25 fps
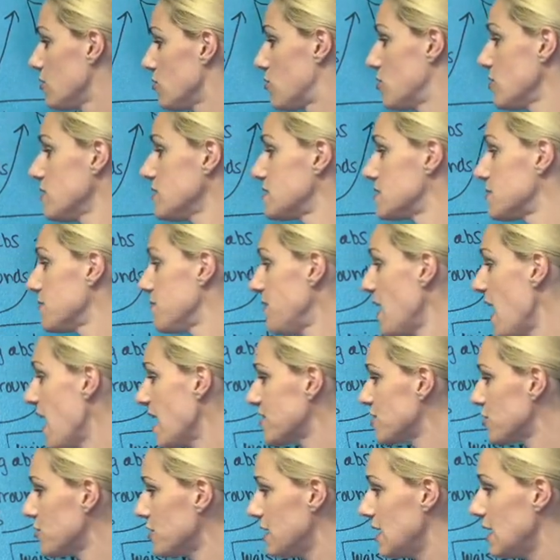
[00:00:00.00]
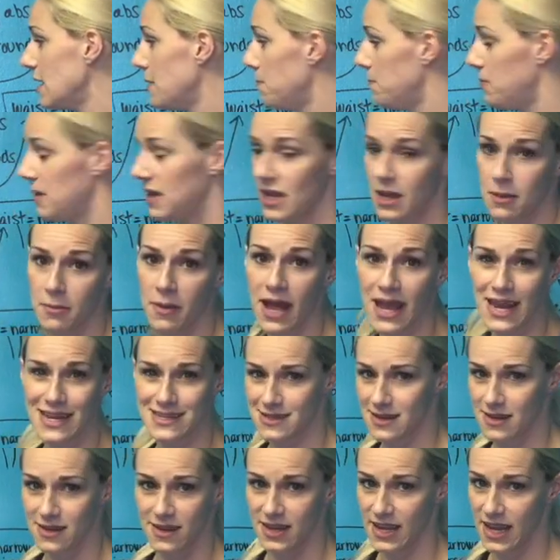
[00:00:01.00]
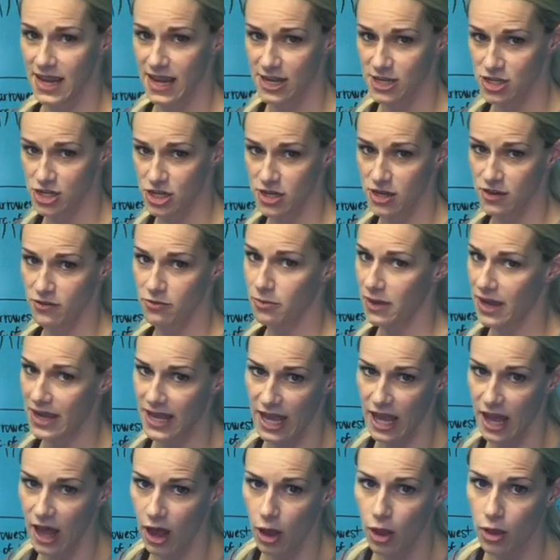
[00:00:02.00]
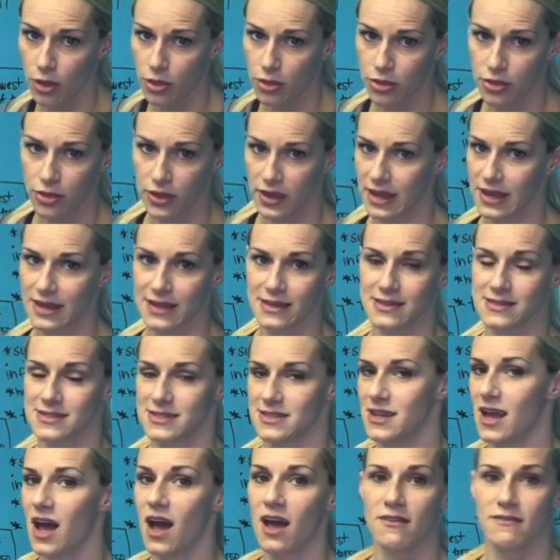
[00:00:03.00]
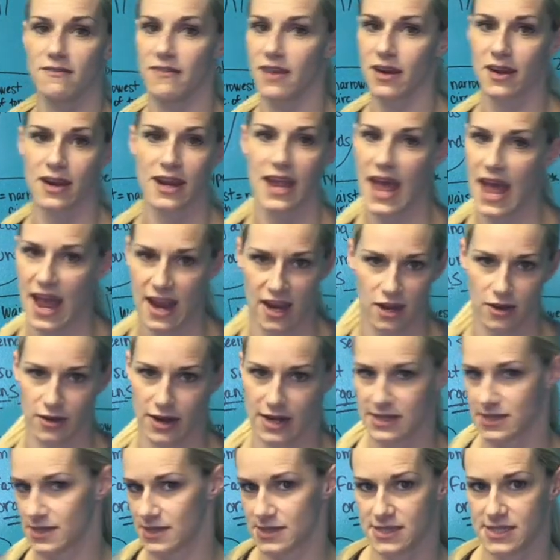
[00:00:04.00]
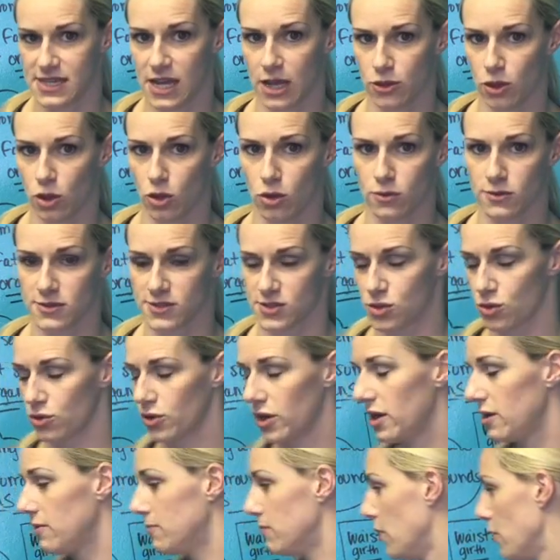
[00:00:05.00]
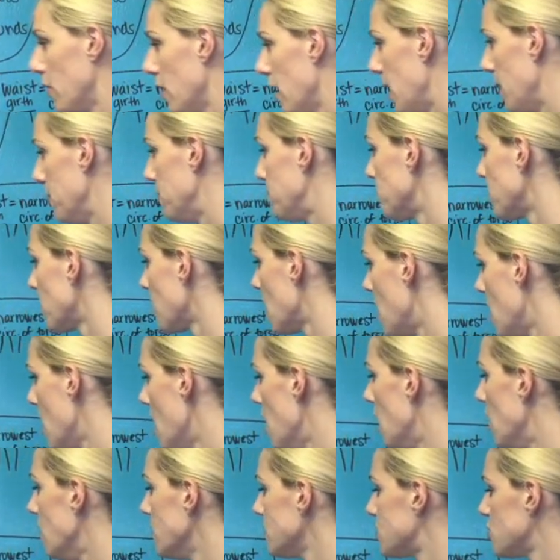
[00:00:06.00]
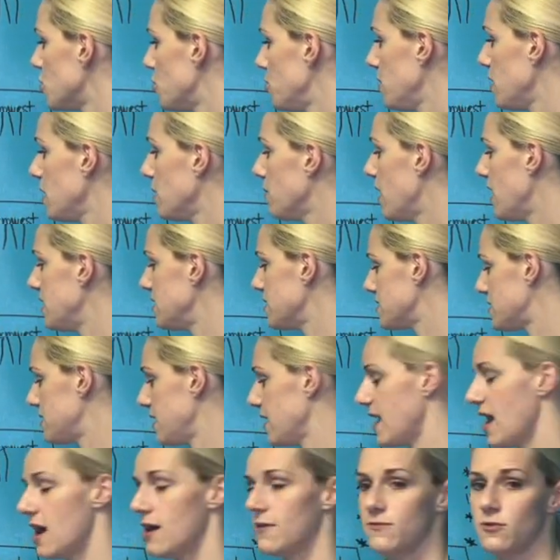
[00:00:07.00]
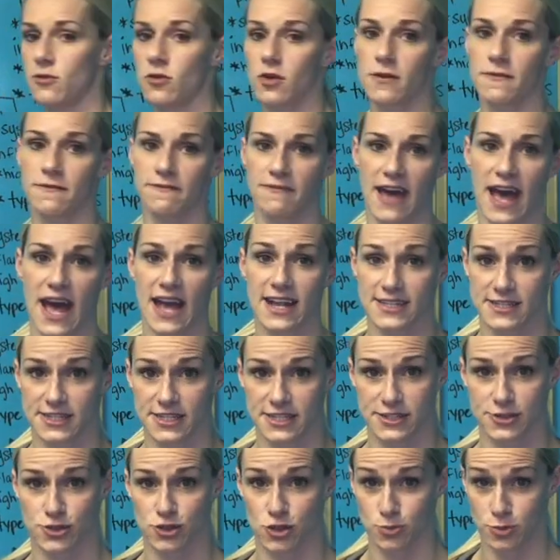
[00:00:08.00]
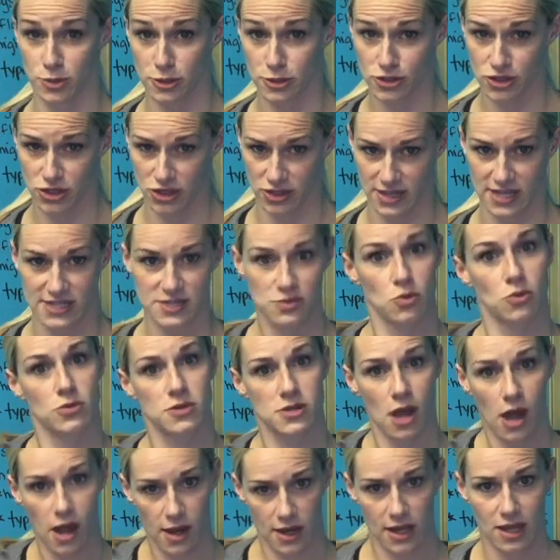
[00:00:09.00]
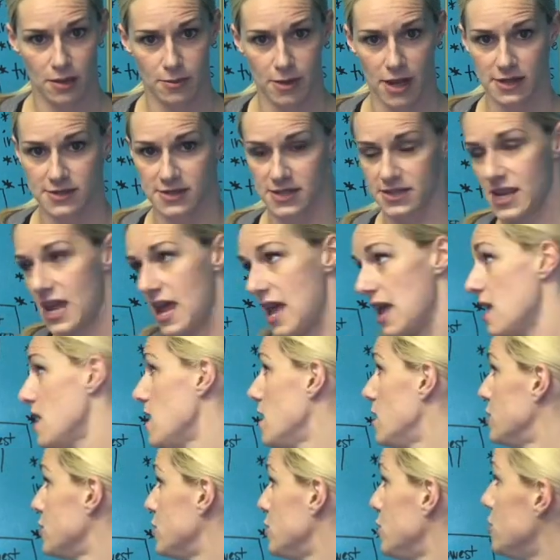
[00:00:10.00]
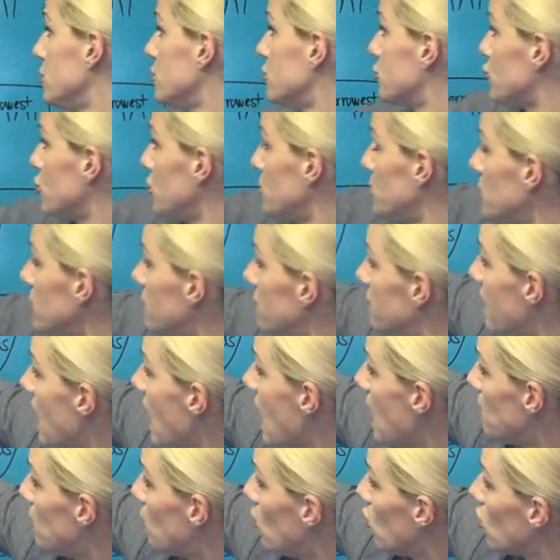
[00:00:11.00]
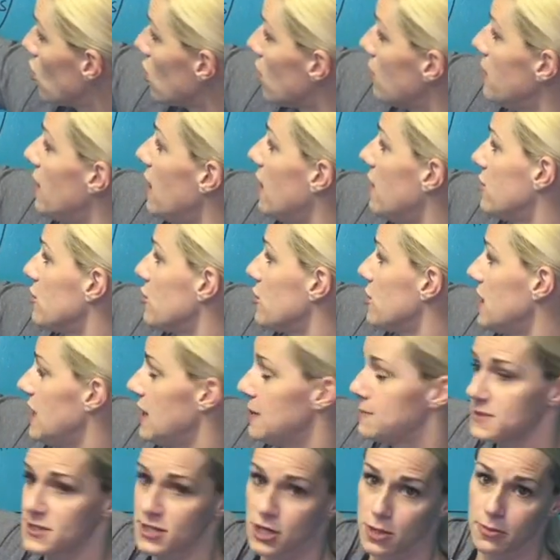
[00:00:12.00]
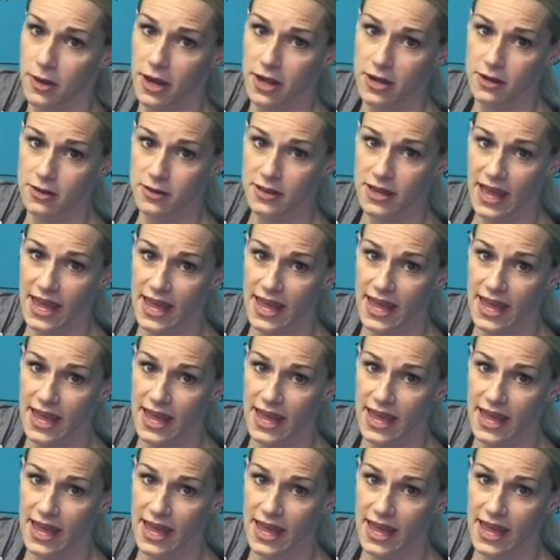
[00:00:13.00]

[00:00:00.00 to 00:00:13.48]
just factoring in BMI as an indication of my health is not very accurate. It doesn't tell the whole story, okay? Also, BMI doesn't account for fat distribution. That's what we're talking about today. Do you distribute fat more around your hips, your butt, your